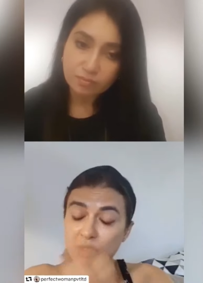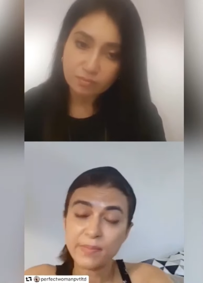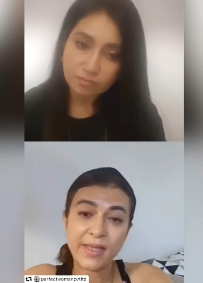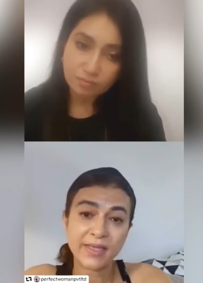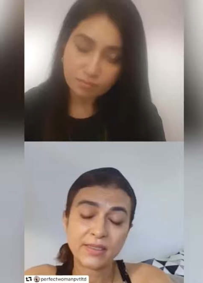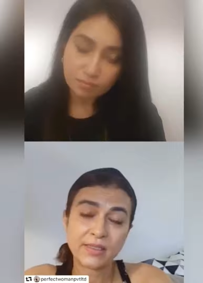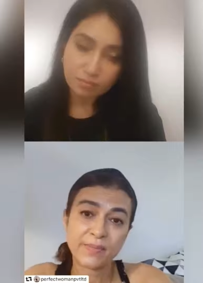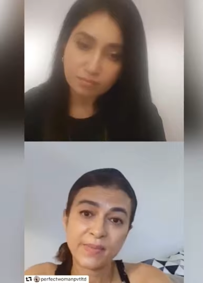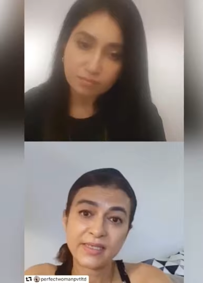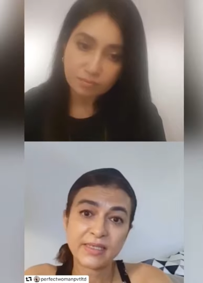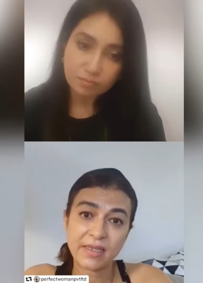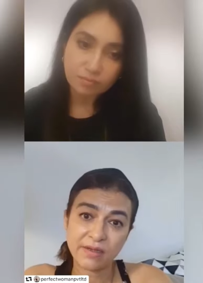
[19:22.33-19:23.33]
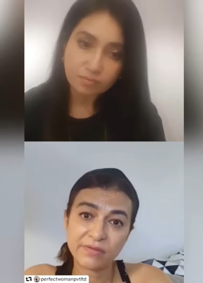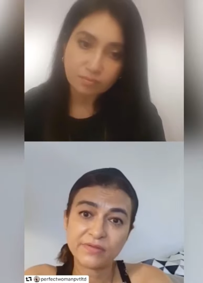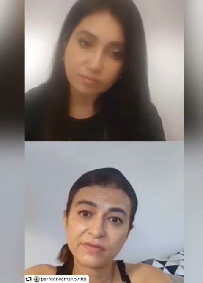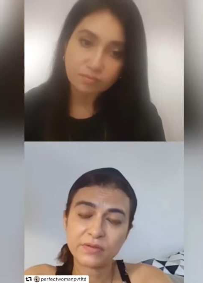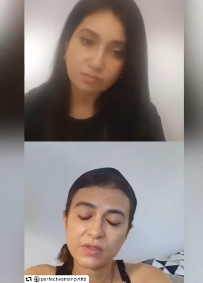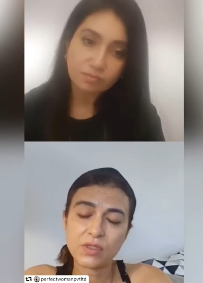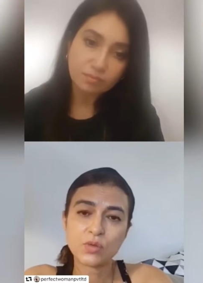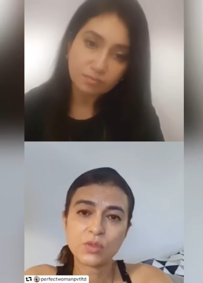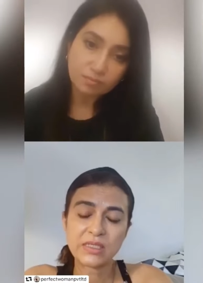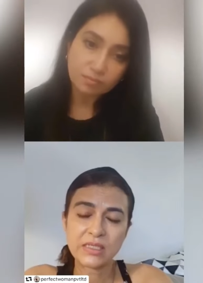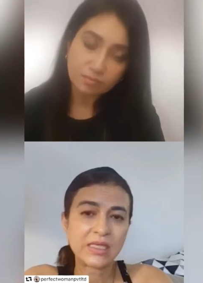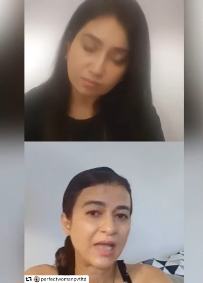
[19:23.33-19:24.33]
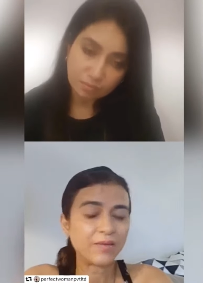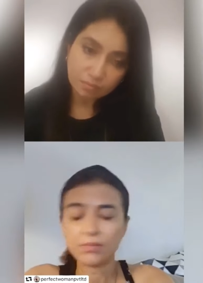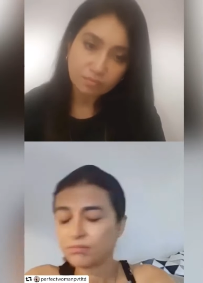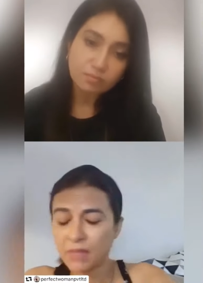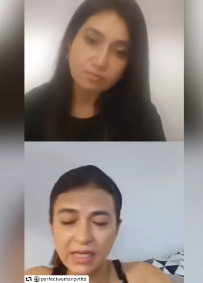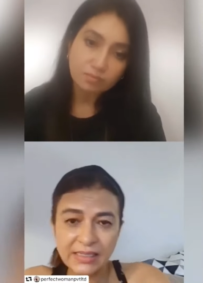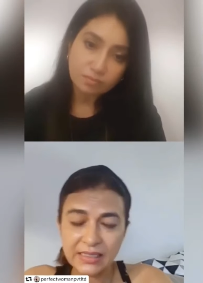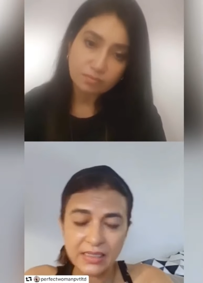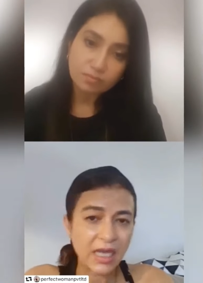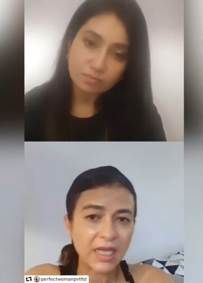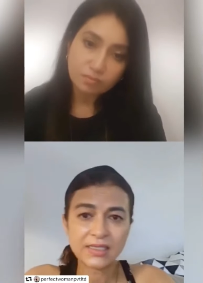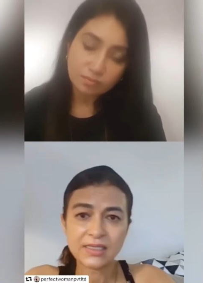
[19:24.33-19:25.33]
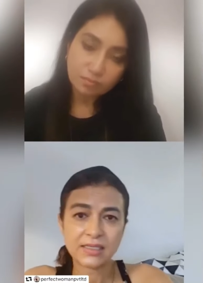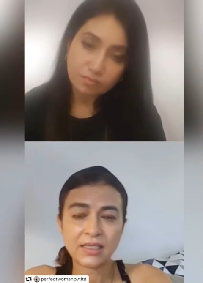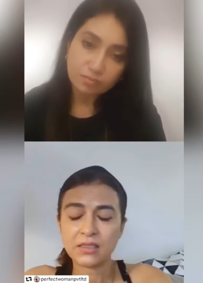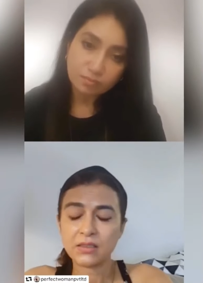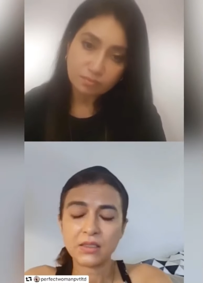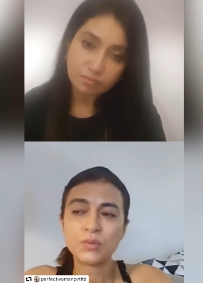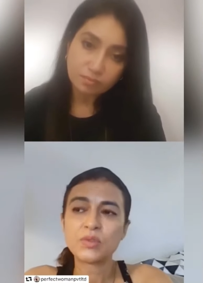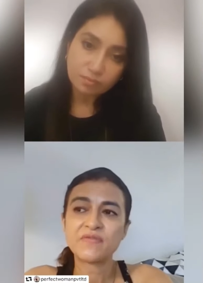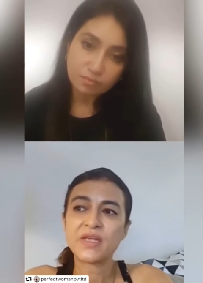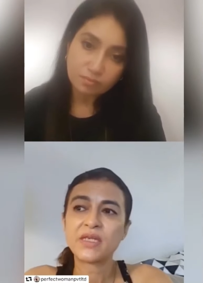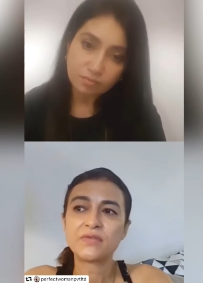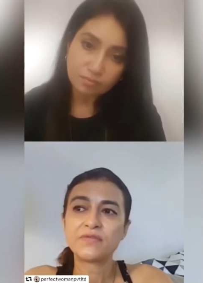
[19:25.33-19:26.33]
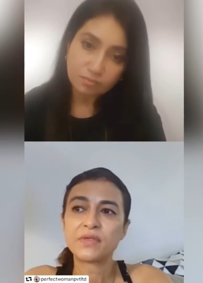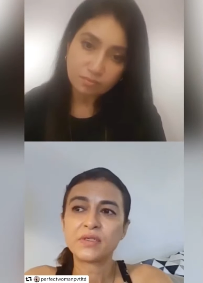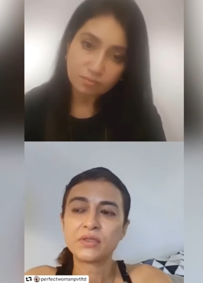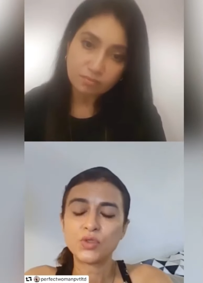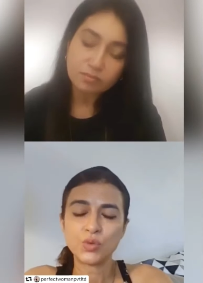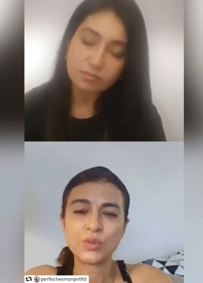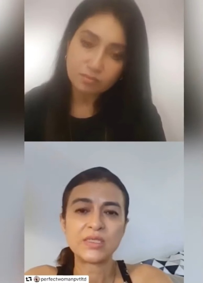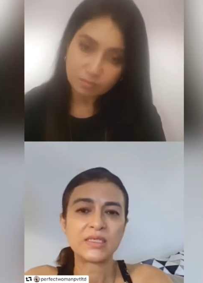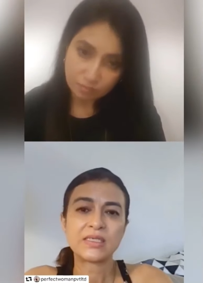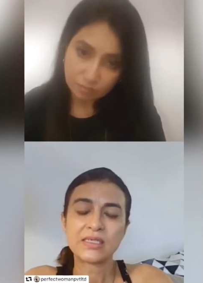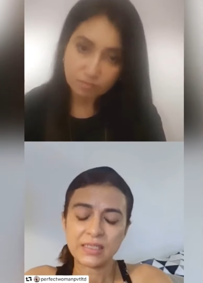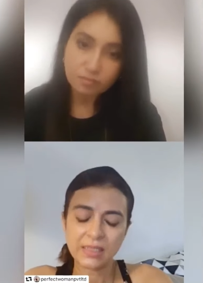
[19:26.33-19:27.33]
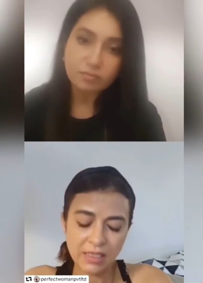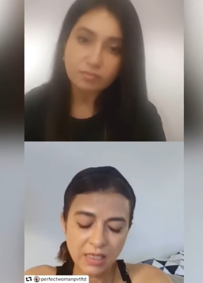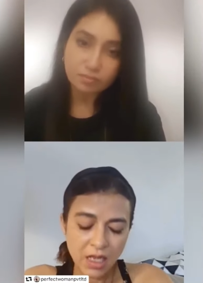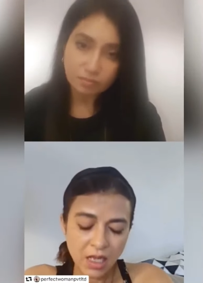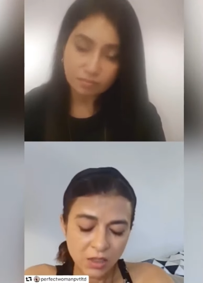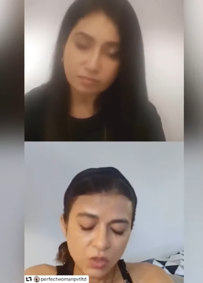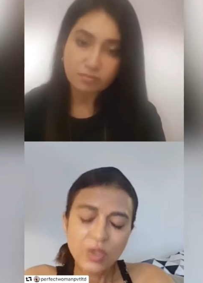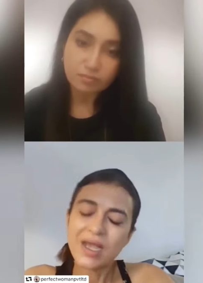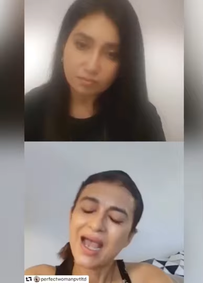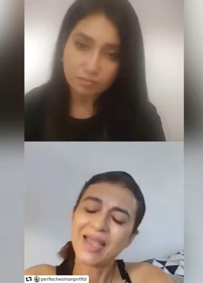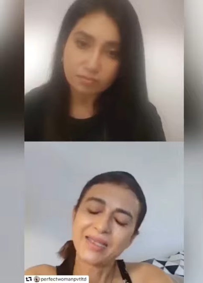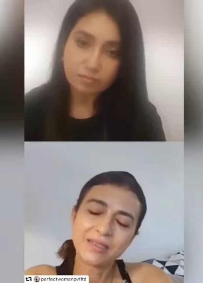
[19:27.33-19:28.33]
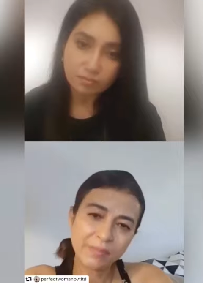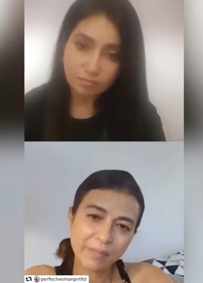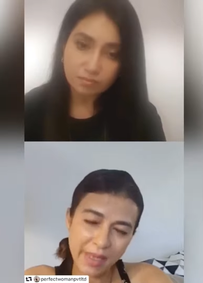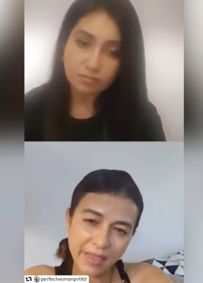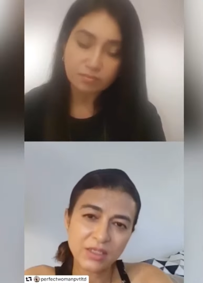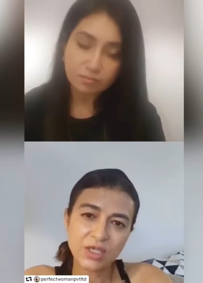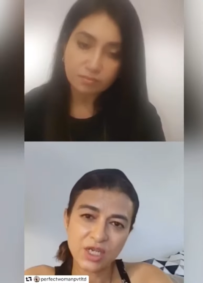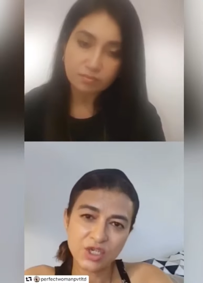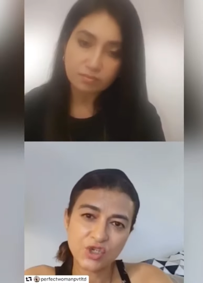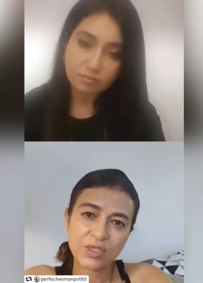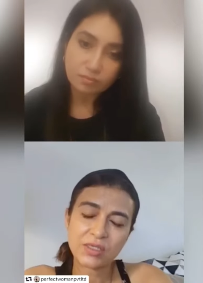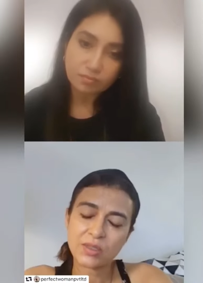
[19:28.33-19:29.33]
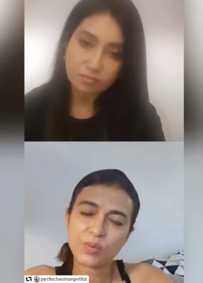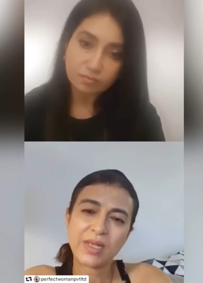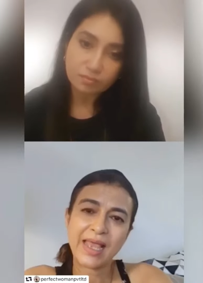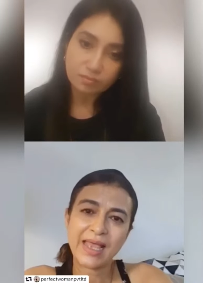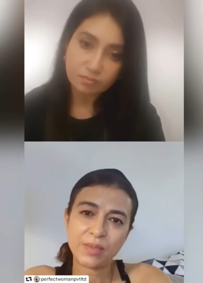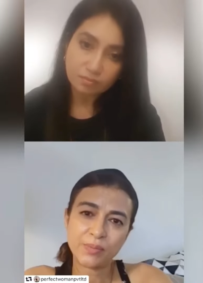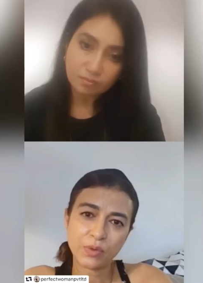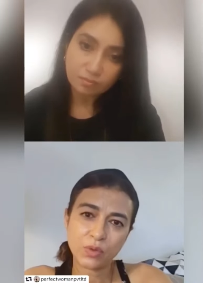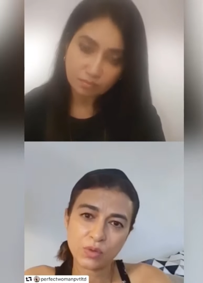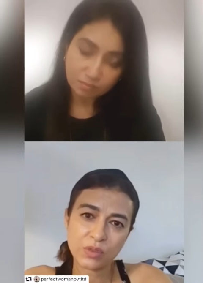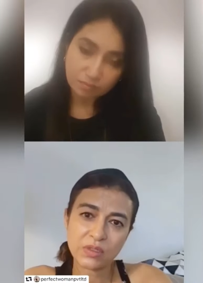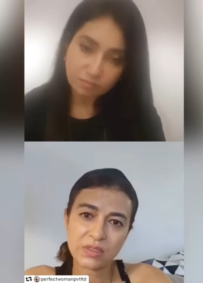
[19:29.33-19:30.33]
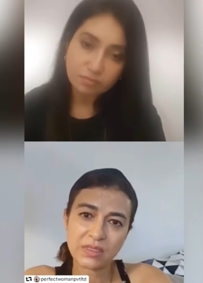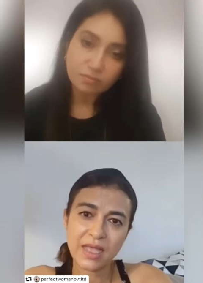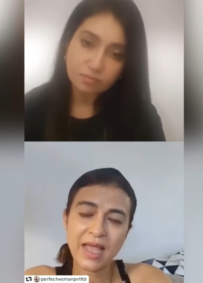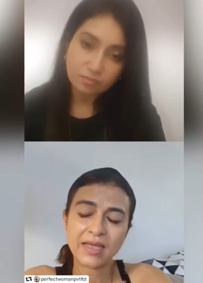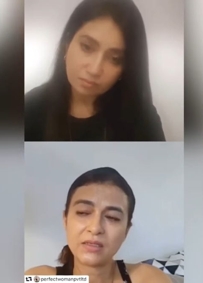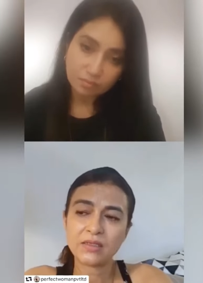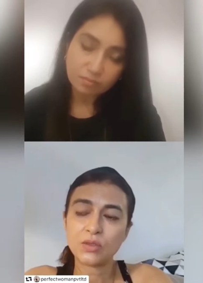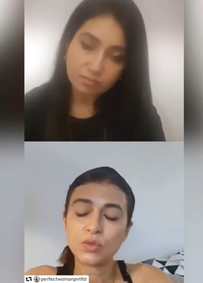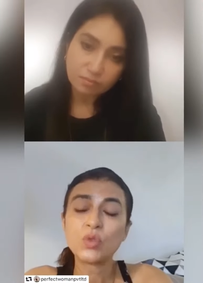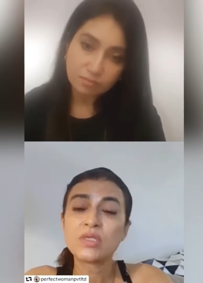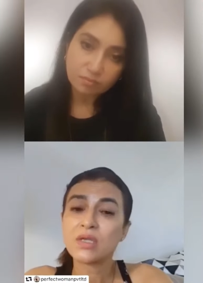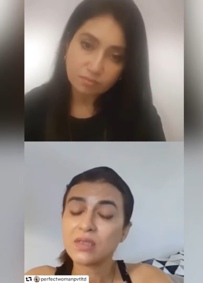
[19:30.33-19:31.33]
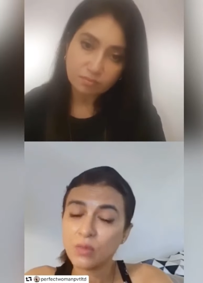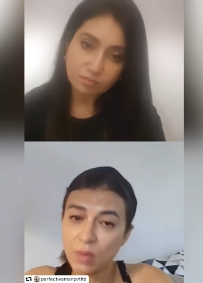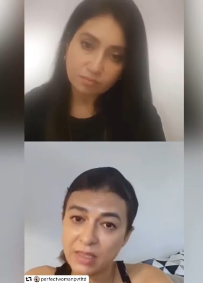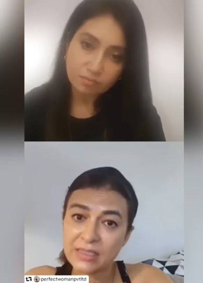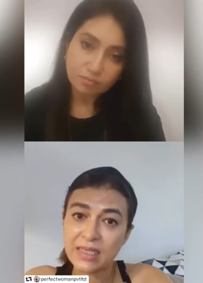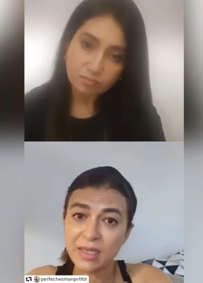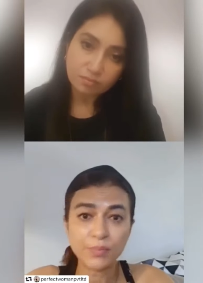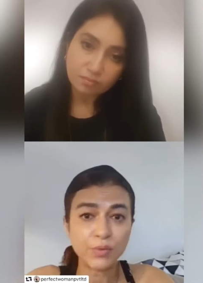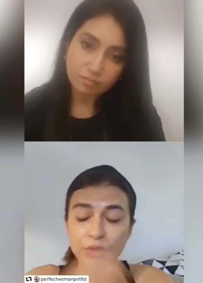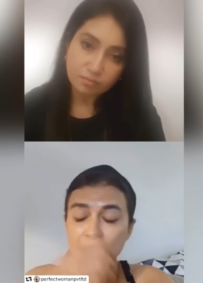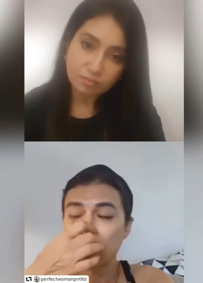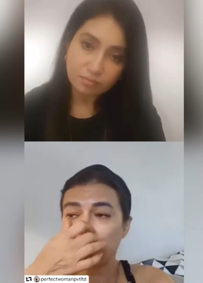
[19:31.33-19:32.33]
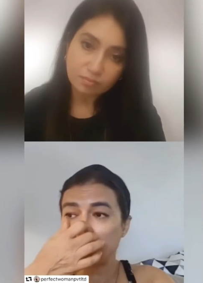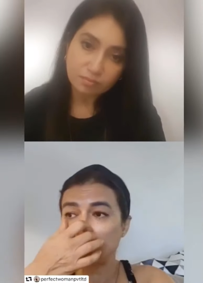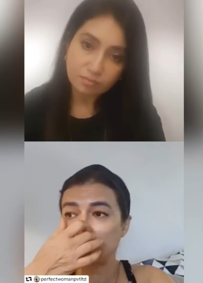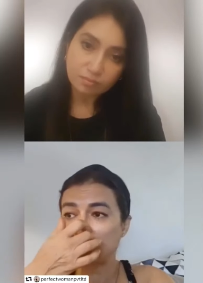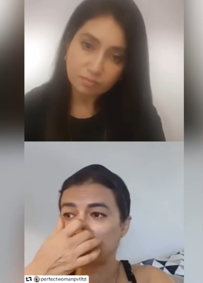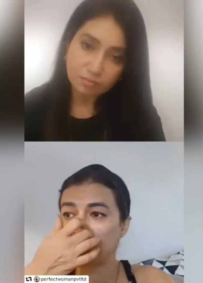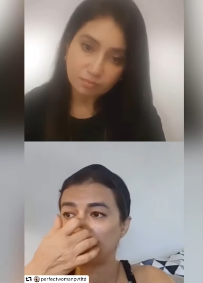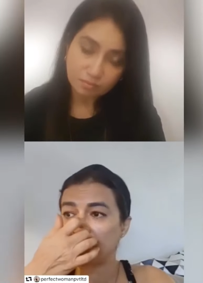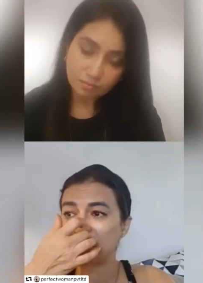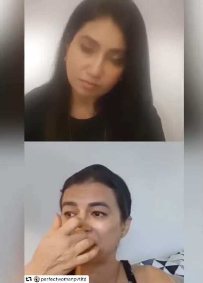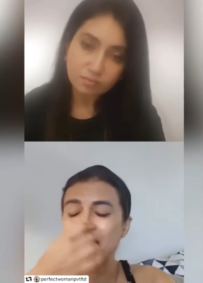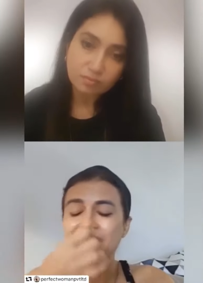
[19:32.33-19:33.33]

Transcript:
Speaker 1: was very difficult to sit still so guided meditations will help those and those are the ones i put on youtube because guided meditation kind of you just listen it says do this think this do that